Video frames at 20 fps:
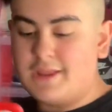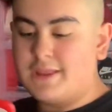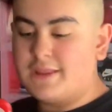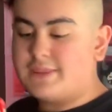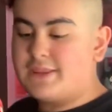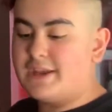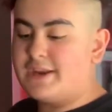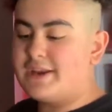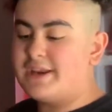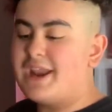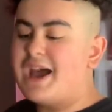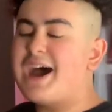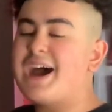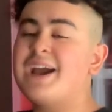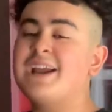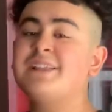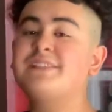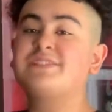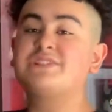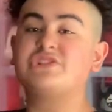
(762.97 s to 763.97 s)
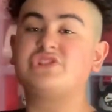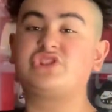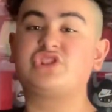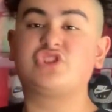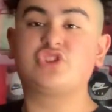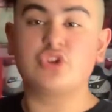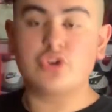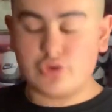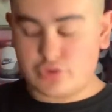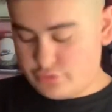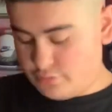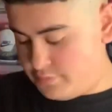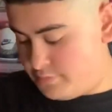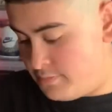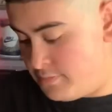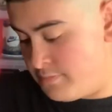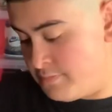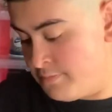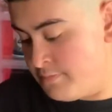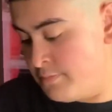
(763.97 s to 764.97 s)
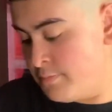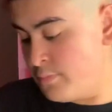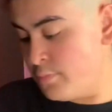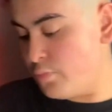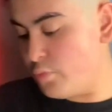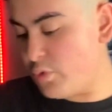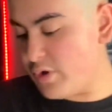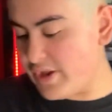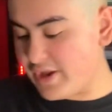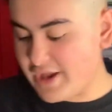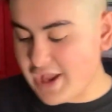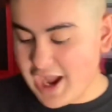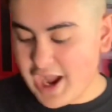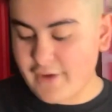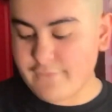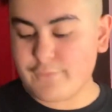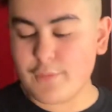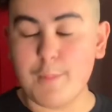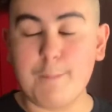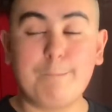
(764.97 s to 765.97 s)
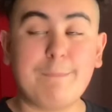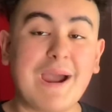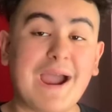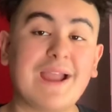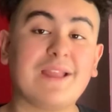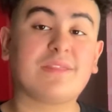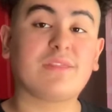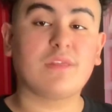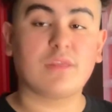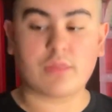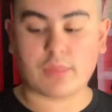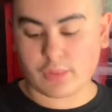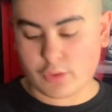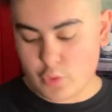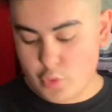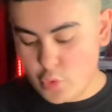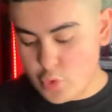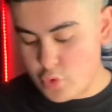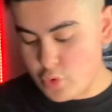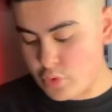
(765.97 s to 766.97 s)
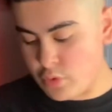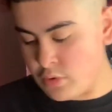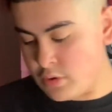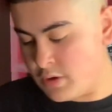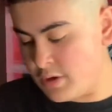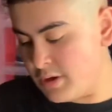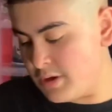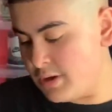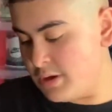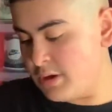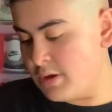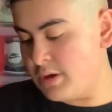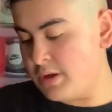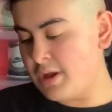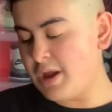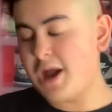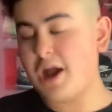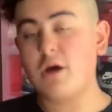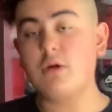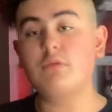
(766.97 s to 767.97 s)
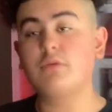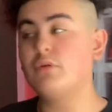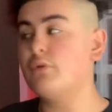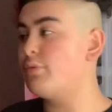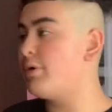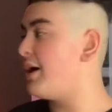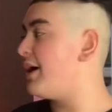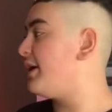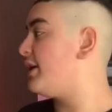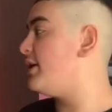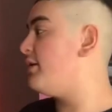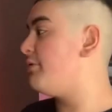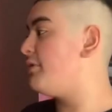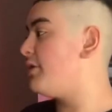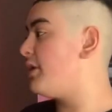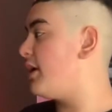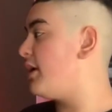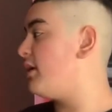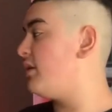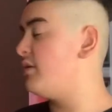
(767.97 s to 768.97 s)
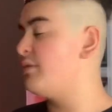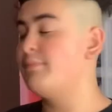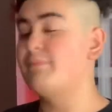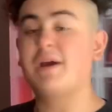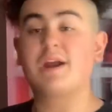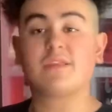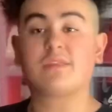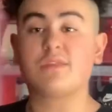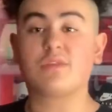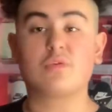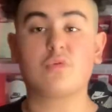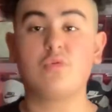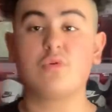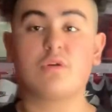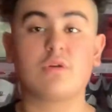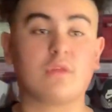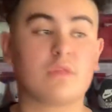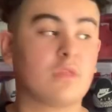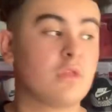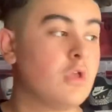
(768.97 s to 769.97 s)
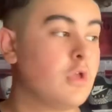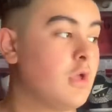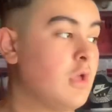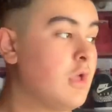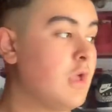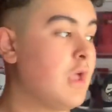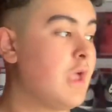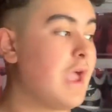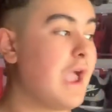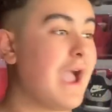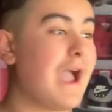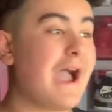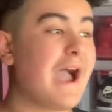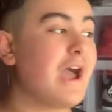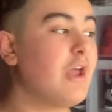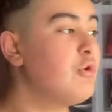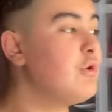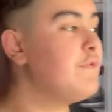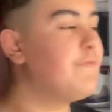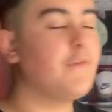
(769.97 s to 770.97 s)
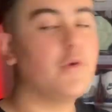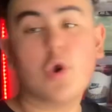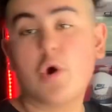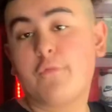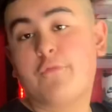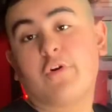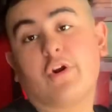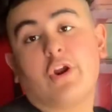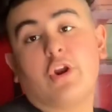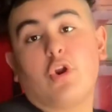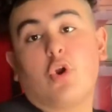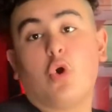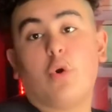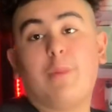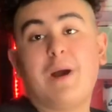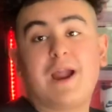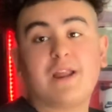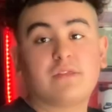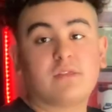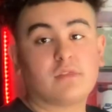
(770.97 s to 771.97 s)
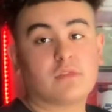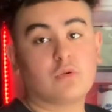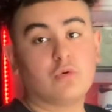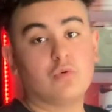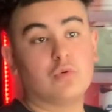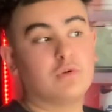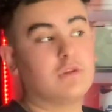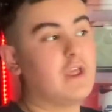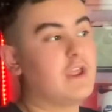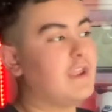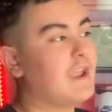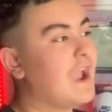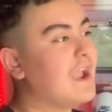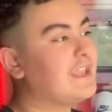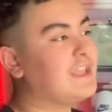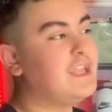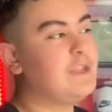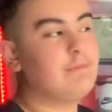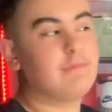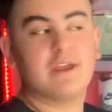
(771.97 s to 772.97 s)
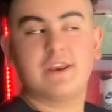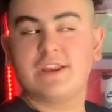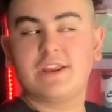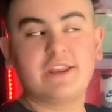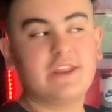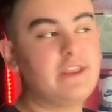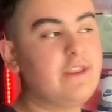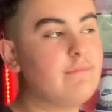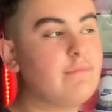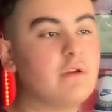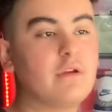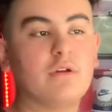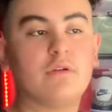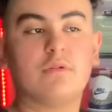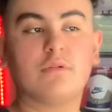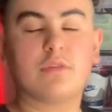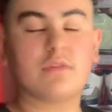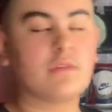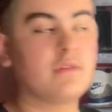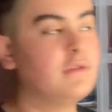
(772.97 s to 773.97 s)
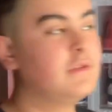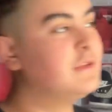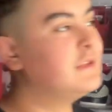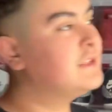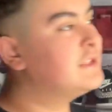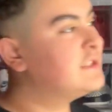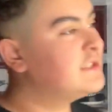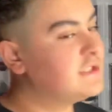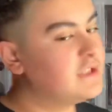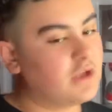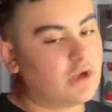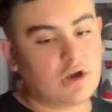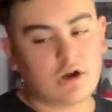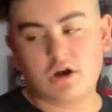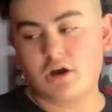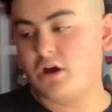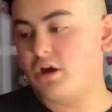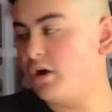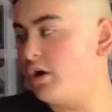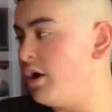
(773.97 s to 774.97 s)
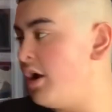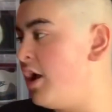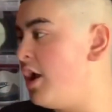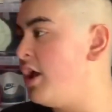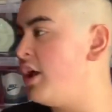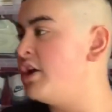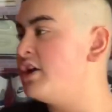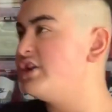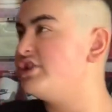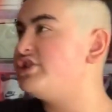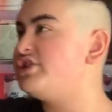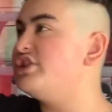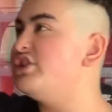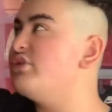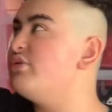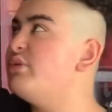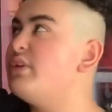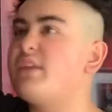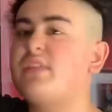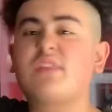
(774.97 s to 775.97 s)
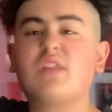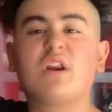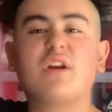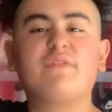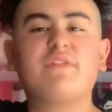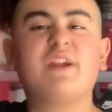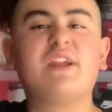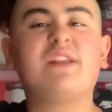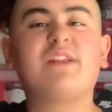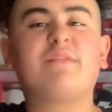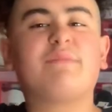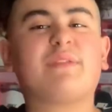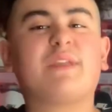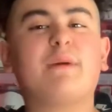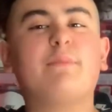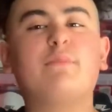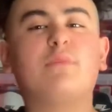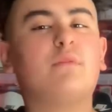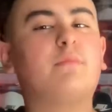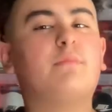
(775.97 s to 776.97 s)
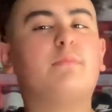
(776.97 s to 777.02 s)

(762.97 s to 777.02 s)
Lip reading: The ninth shoe we got for back to school. I don't know why I keep saying back to school. Because I don't even know if we're going to go back to school. Like, I keep getting emails. Do this survey. You know what I'm saying?